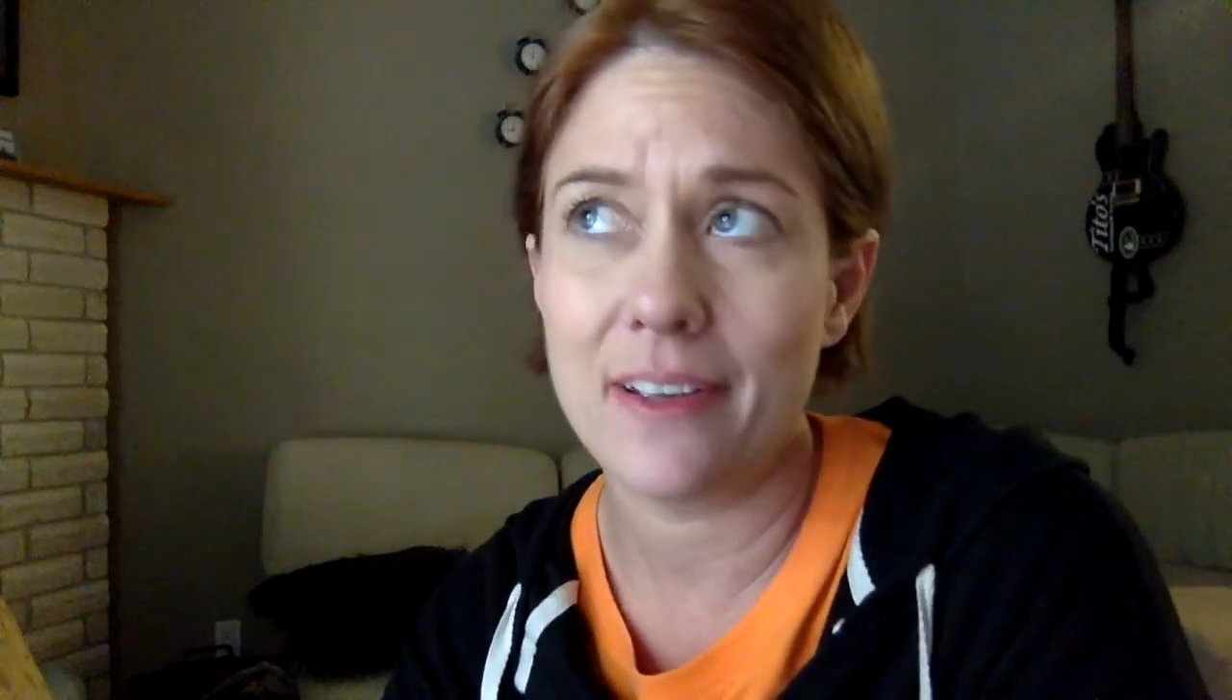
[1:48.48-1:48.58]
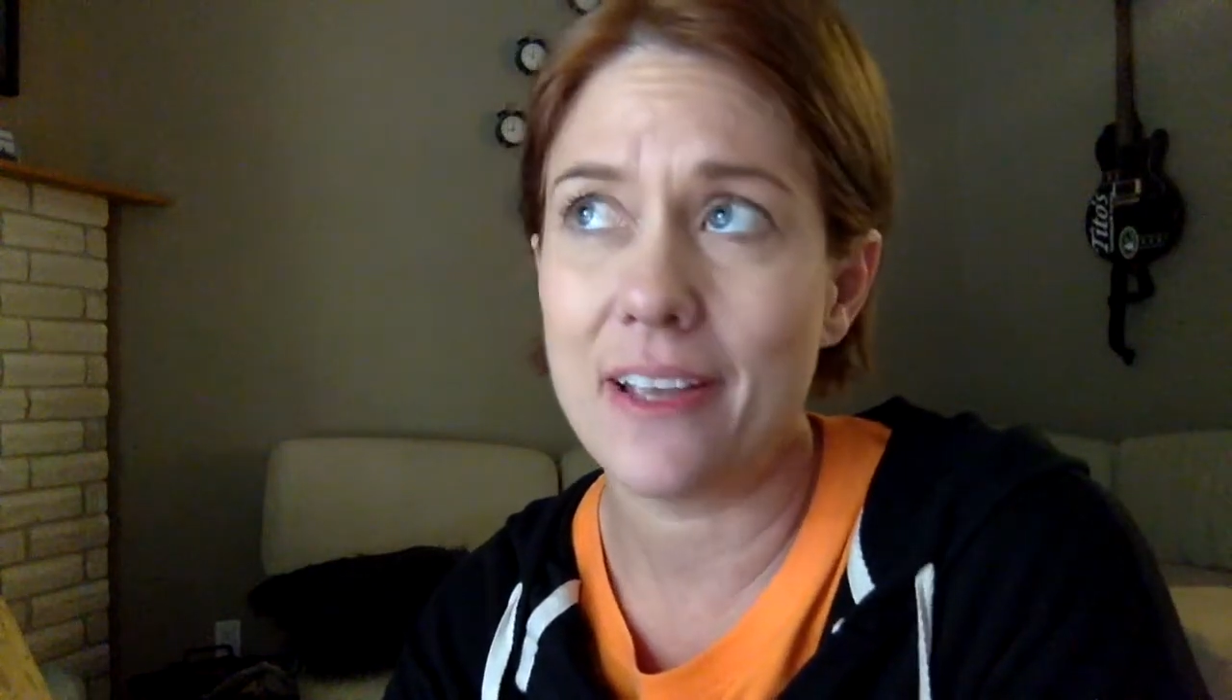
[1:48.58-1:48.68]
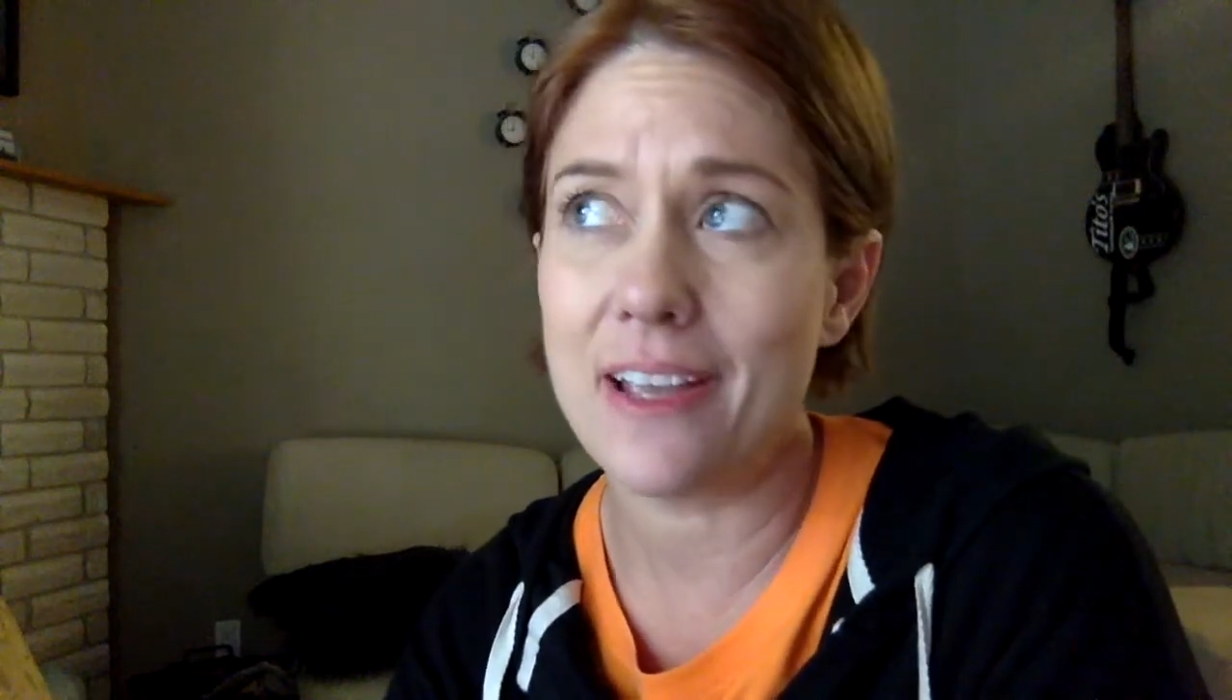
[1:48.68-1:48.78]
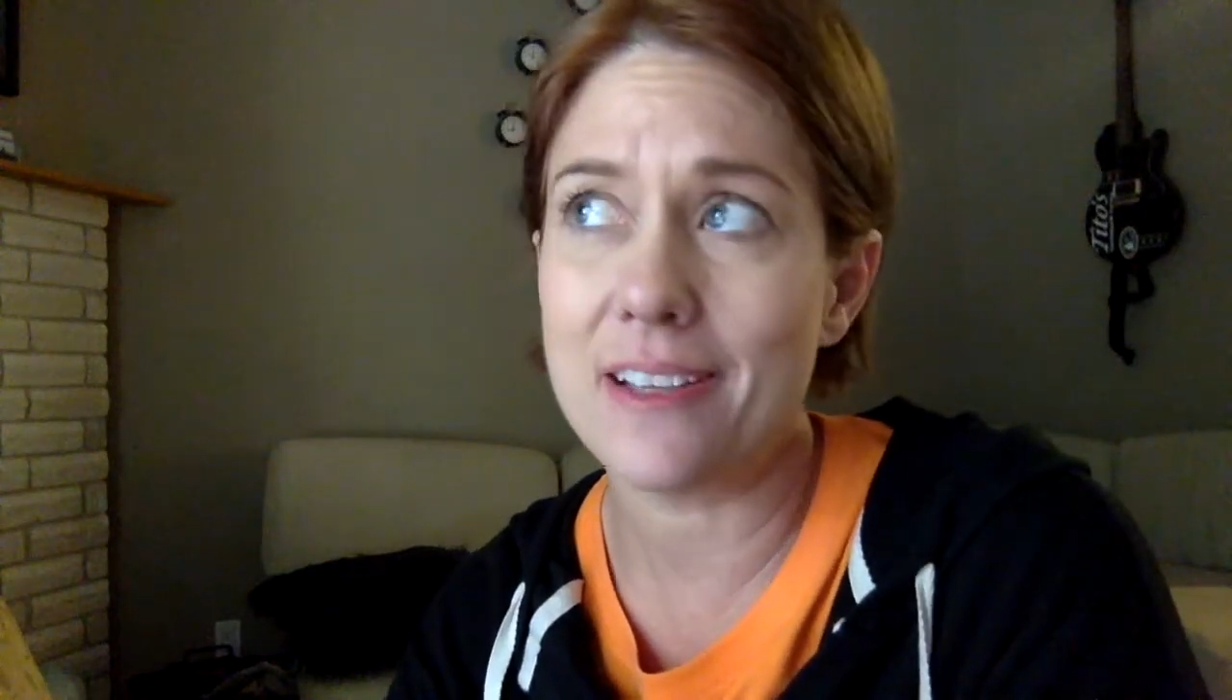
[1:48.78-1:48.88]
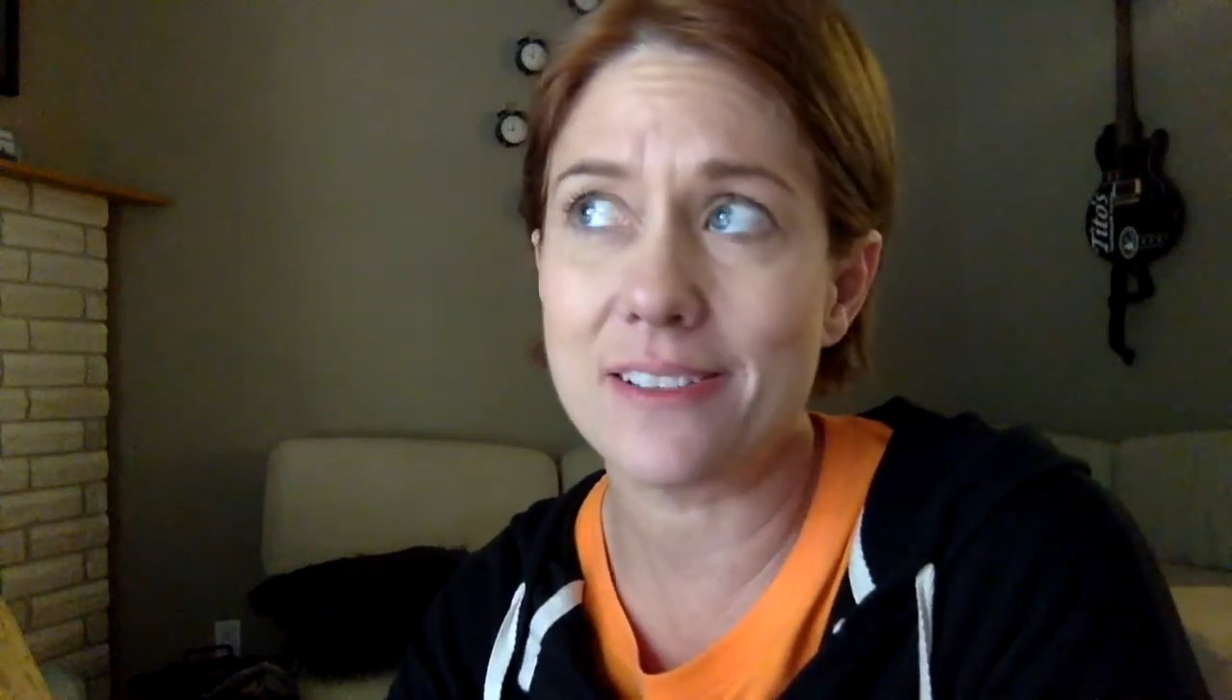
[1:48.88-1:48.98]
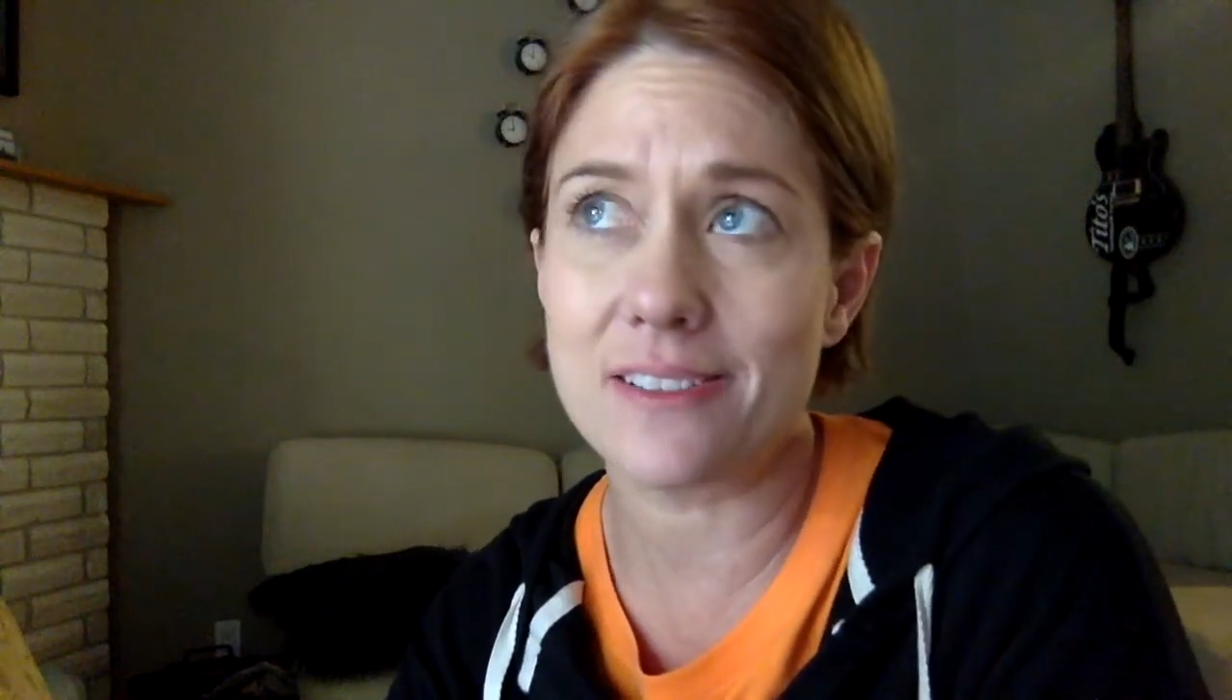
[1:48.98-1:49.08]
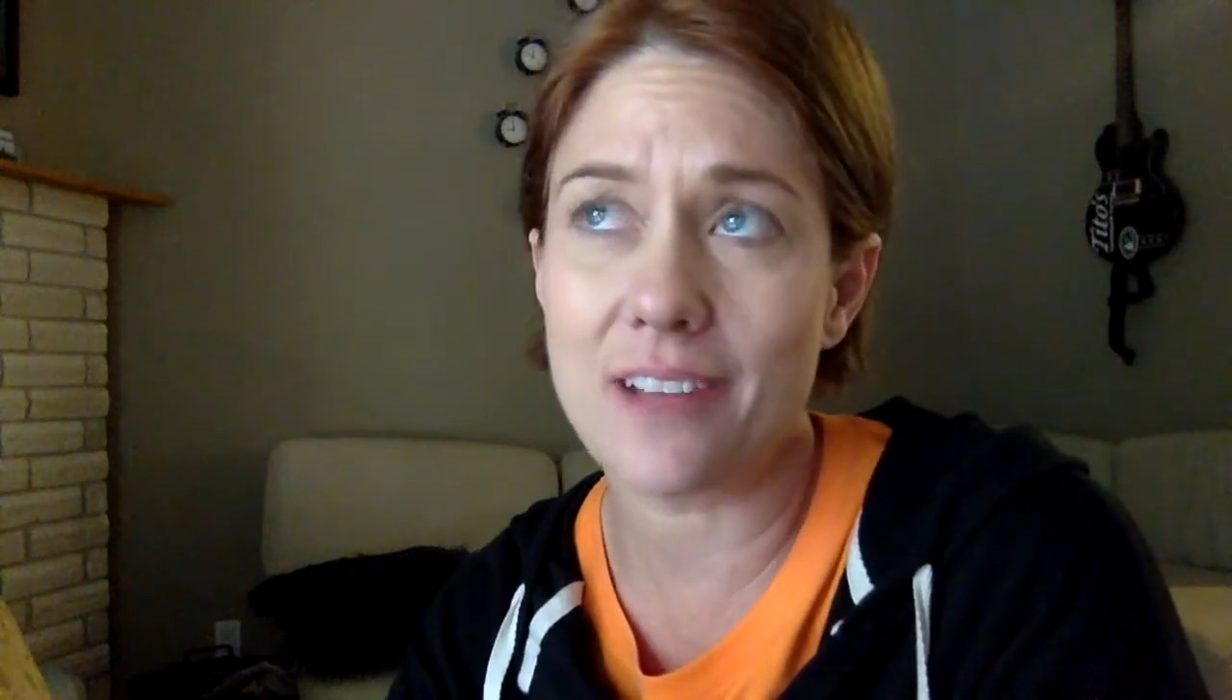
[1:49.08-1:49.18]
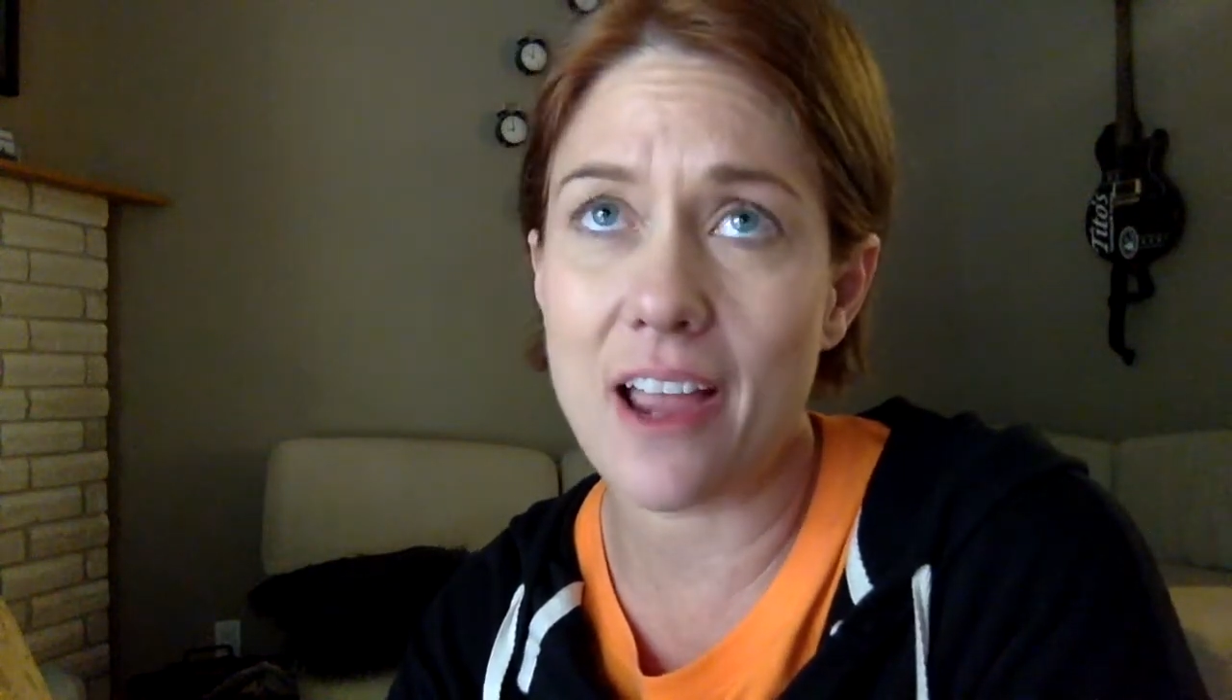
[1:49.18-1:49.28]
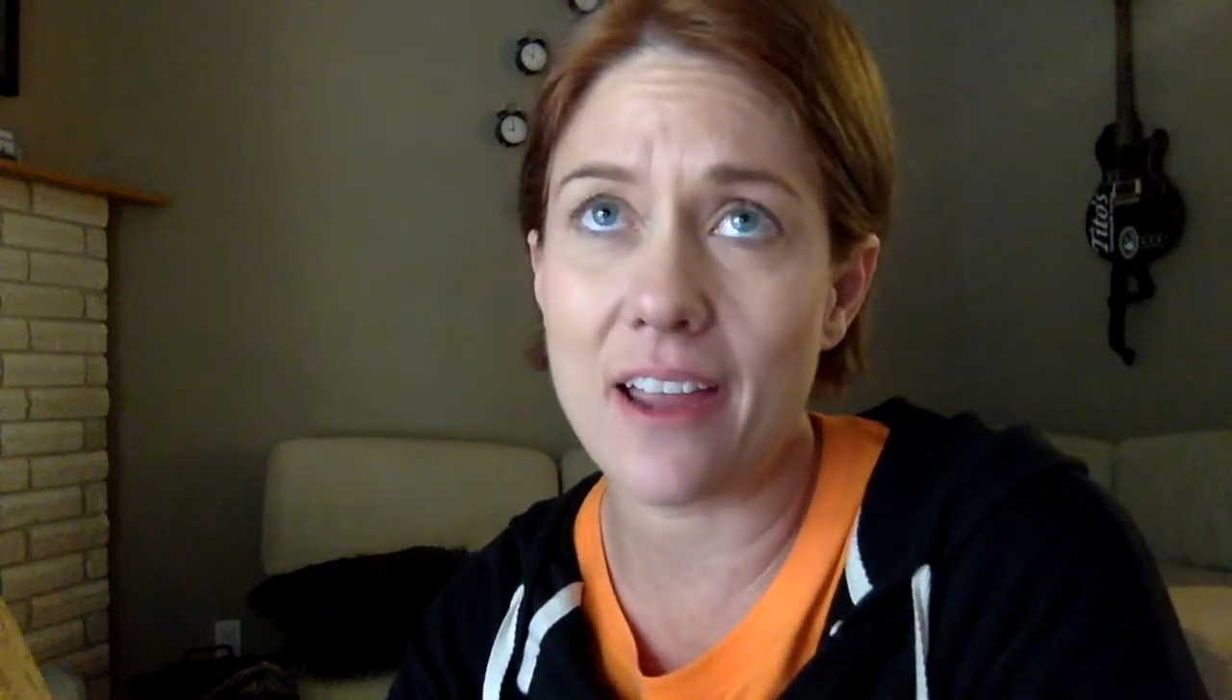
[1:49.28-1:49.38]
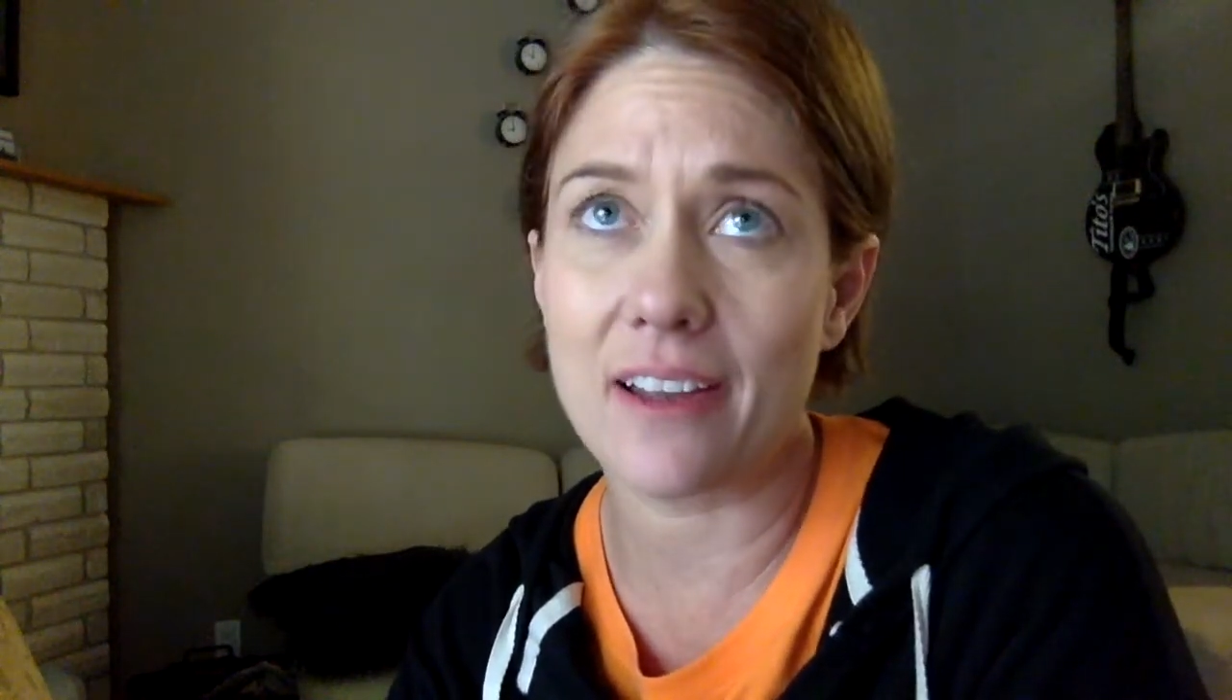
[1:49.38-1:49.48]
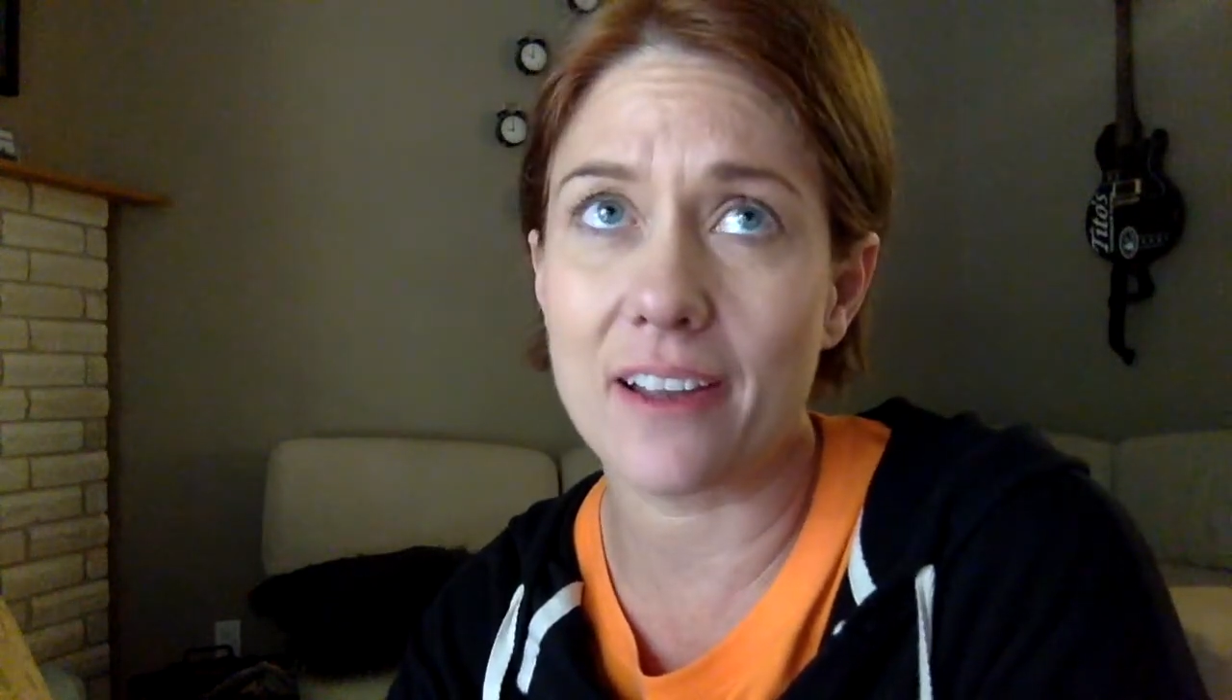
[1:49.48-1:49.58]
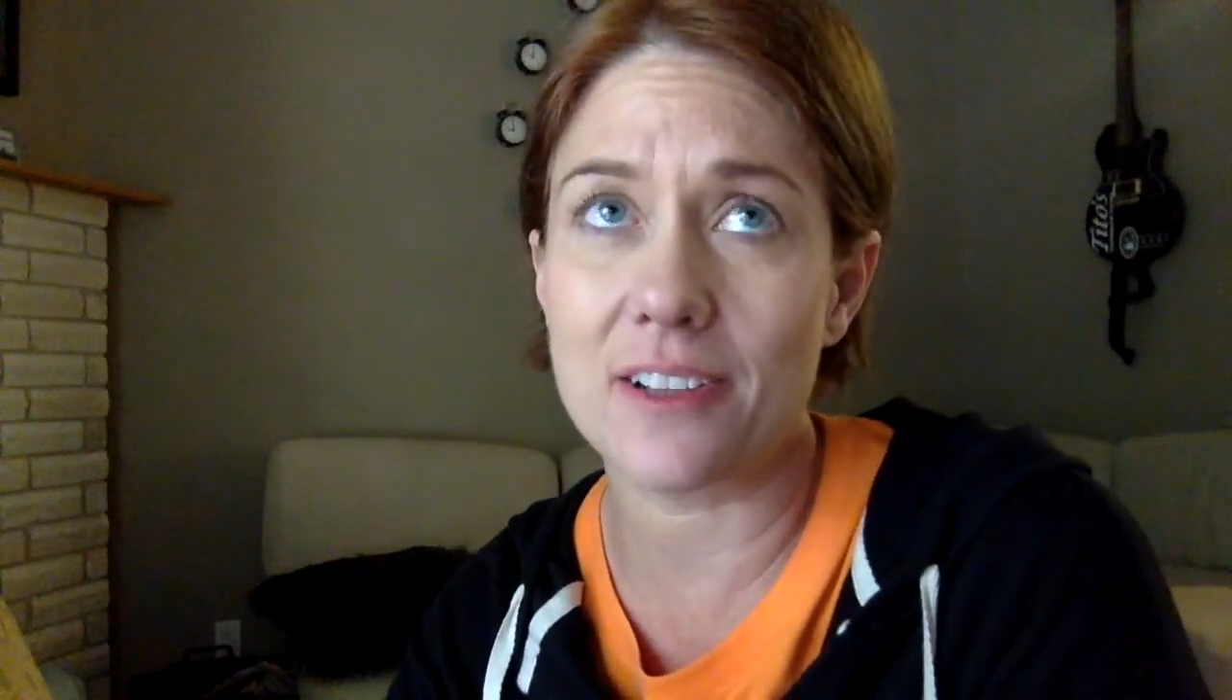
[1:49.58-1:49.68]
is like